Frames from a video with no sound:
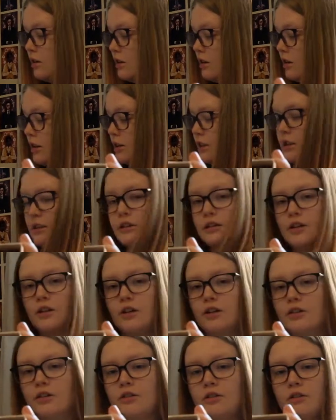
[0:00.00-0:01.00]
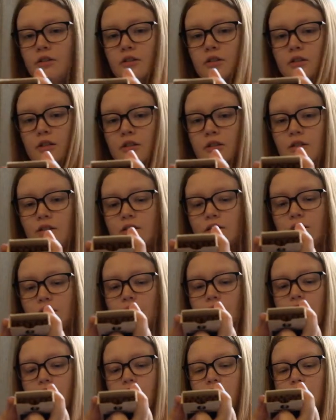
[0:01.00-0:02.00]
I didn't know.
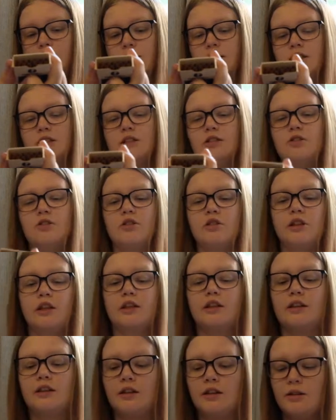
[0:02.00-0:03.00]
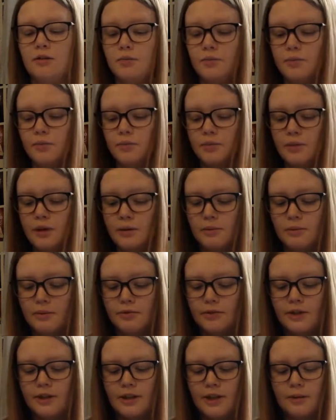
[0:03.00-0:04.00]
It doesn't look like they would
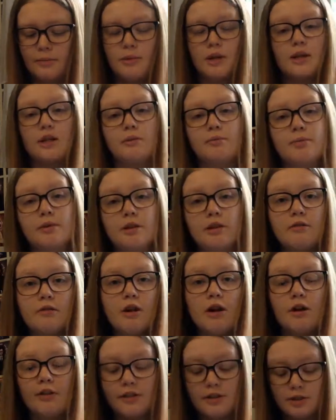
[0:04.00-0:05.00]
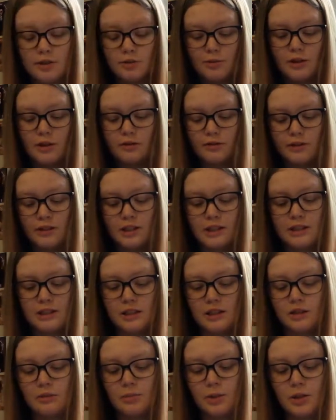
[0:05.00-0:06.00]
fit that many, but there's 12 in these
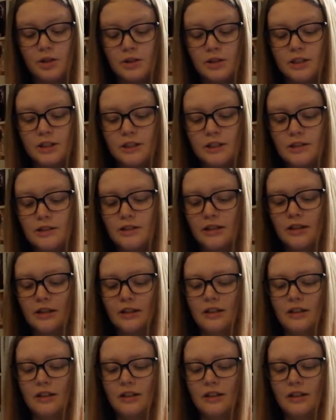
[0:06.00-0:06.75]
little boxes.